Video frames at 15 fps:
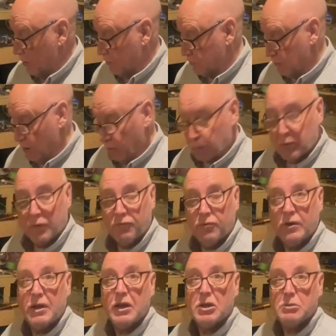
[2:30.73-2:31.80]
So the
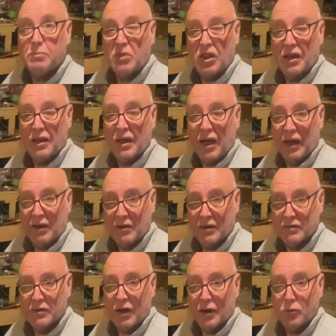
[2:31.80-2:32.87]
first thing I
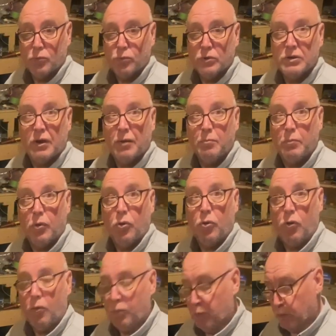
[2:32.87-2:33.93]
decided was
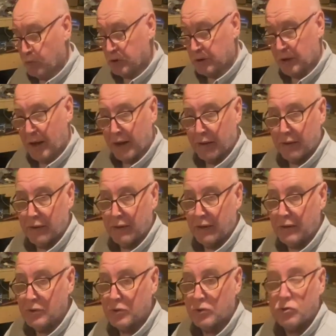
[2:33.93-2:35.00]
important was getting
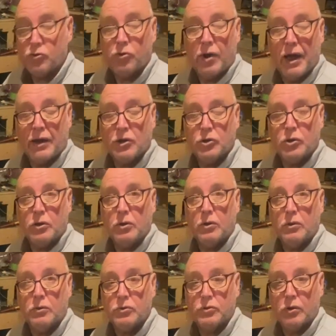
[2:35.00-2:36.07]
the traction
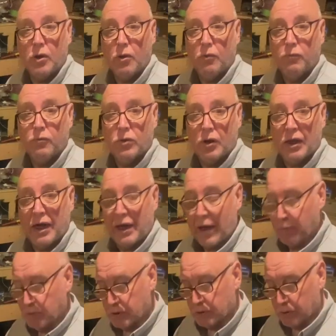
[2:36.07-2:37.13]
control for the
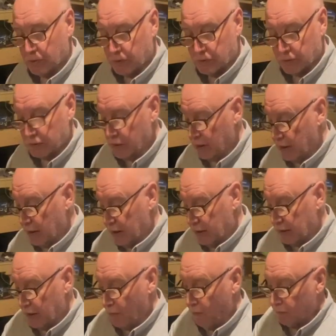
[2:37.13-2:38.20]
layout sorted.
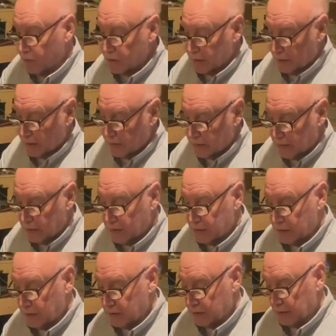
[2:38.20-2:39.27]
Now obviously
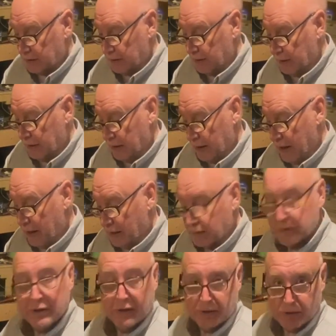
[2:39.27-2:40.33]
DCC
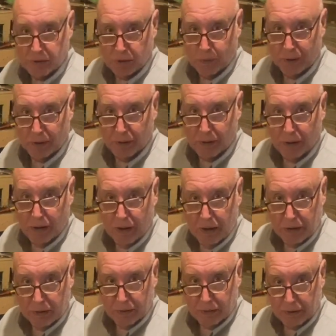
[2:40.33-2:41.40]
EX is doing
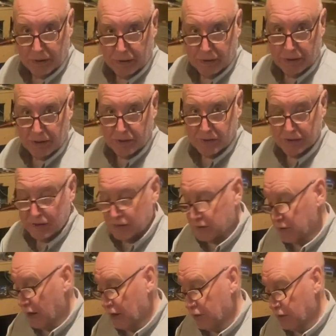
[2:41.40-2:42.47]
the DC
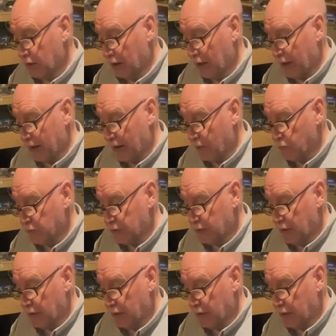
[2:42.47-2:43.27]
side of the layout,